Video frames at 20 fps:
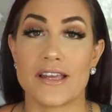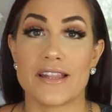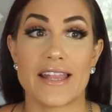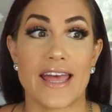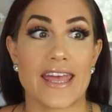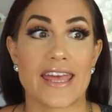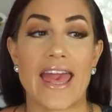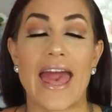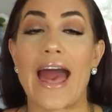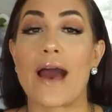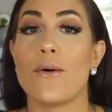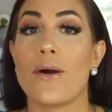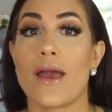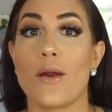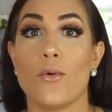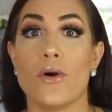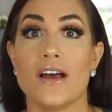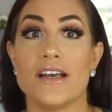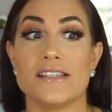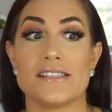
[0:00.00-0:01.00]
like how I
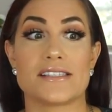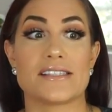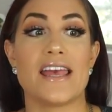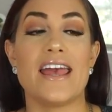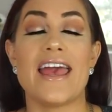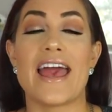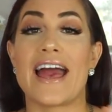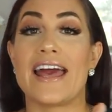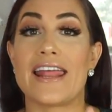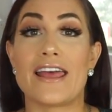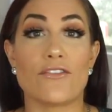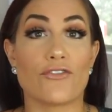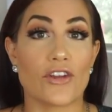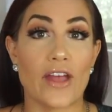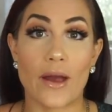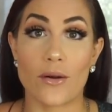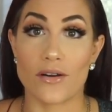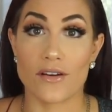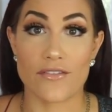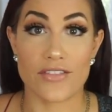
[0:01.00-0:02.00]
was at
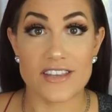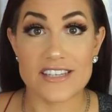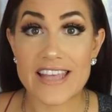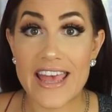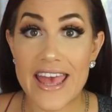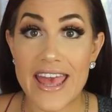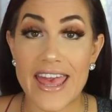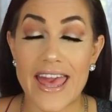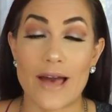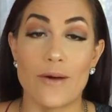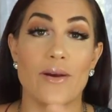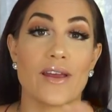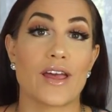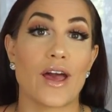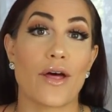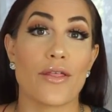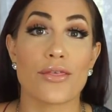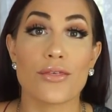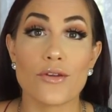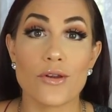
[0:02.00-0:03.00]
every hour of the day, how I
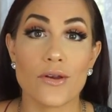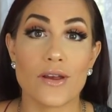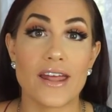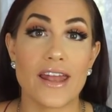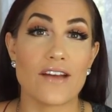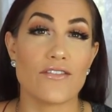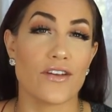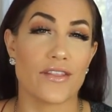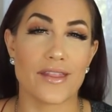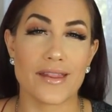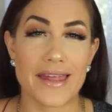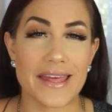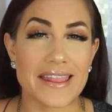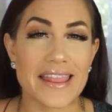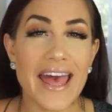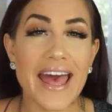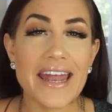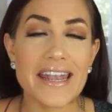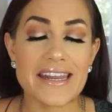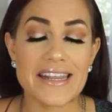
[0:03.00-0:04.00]
got through it, everything like
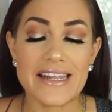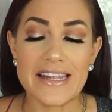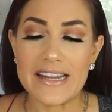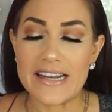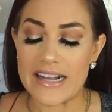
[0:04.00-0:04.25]
that.